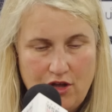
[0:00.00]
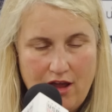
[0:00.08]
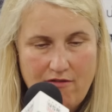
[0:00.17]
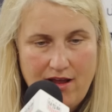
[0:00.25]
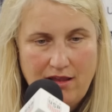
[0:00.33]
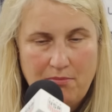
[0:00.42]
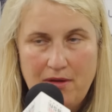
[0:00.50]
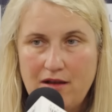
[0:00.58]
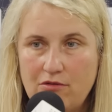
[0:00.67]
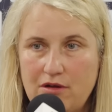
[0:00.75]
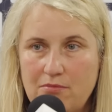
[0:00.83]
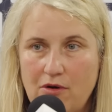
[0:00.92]
get around the
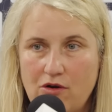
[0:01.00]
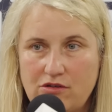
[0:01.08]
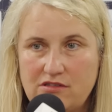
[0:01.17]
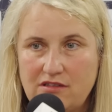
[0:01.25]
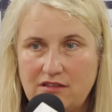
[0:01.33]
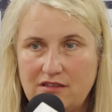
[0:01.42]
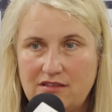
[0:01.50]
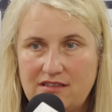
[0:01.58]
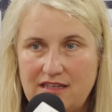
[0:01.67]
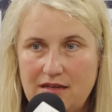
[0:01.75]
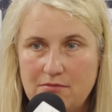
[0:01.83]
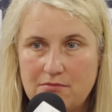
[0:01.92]
penalty box and the
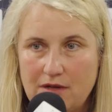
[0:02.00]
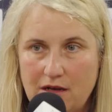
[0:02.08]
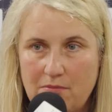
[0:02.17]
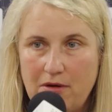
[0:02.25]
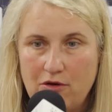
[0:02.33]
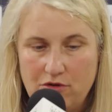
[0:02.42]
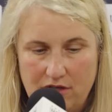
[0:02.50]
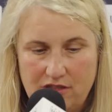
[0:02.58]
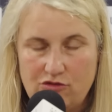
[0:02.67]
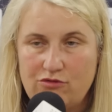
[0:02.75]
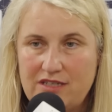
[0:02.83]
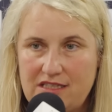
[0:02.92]
team, an opponent is
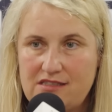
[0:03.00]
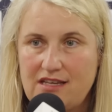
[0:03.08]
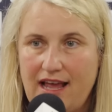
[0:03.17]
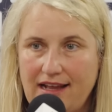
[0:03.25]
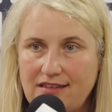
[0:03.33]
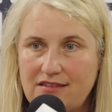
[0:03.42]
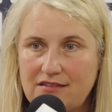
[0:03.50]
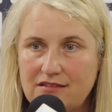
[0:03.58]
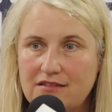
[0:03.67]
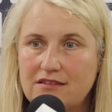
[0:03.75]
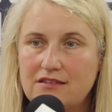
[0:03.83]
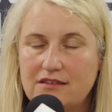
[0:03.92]
already set,
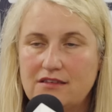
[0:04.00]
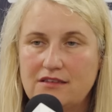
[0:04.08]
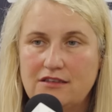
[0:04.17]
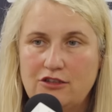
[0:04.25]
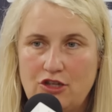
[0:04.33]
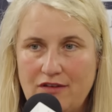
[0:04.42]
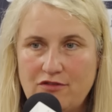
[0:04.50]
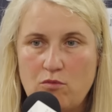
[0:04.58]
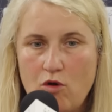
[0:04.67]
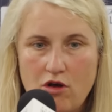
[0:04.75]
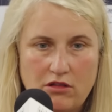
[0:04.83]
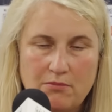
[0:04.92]
you have to
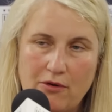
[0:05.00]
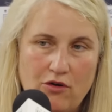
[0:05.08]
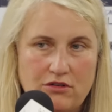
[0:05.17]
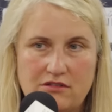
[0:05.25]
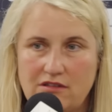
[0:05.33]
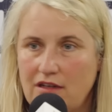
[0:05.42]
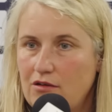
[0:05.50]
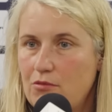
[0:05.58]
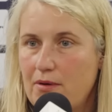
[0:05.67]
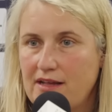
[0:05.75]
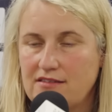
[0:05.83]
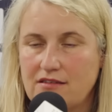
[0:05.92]
work the box a little
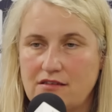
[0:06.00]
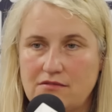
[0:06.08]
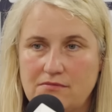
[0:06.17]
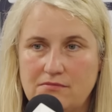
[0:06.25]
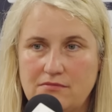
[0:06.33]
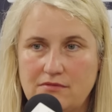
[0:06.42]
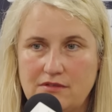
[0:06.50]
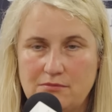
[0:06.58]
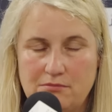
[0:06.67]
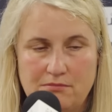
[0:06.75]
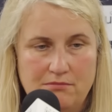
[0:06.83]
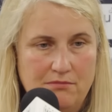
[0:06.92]
better
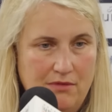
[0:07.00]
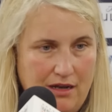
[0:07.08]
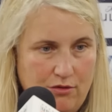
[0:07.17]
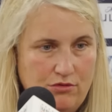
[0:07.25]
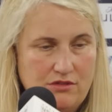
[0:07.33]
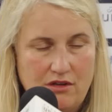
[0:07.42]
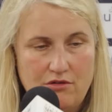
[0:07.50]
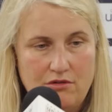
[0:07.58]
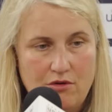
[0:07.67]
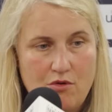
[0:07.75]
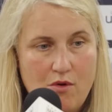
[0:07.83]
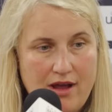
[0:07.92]
and also
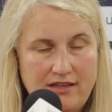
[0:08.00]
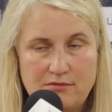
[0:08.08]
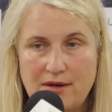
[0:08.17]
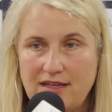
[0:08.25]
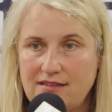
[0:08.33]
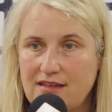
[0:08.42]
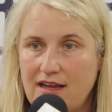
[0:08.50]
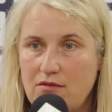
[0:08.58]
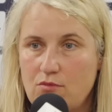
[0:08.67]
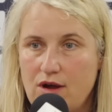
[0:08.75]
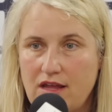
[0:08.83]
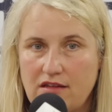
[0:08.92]
always
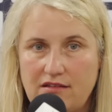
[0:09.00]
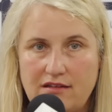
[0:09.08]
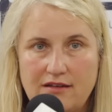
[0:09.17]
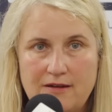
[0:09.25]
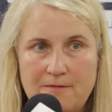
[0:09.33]
maintain width.